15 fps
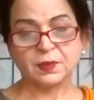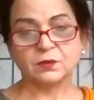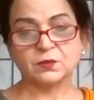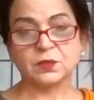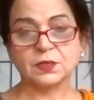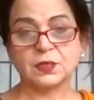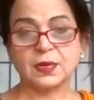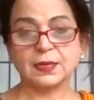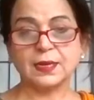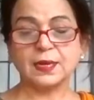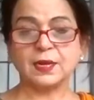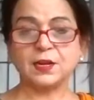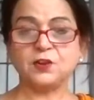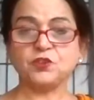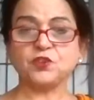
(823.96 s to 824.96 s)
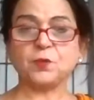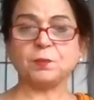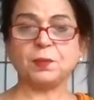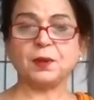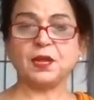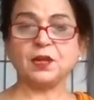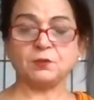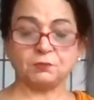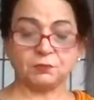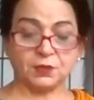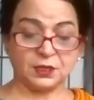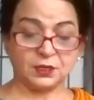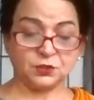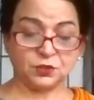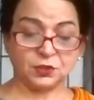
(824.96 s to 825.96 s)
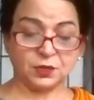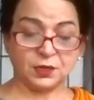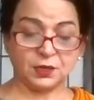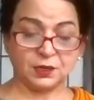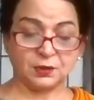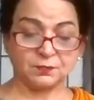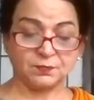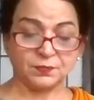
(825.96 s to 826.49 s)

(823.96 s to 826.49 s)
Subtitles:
So it's like an interplay of these three.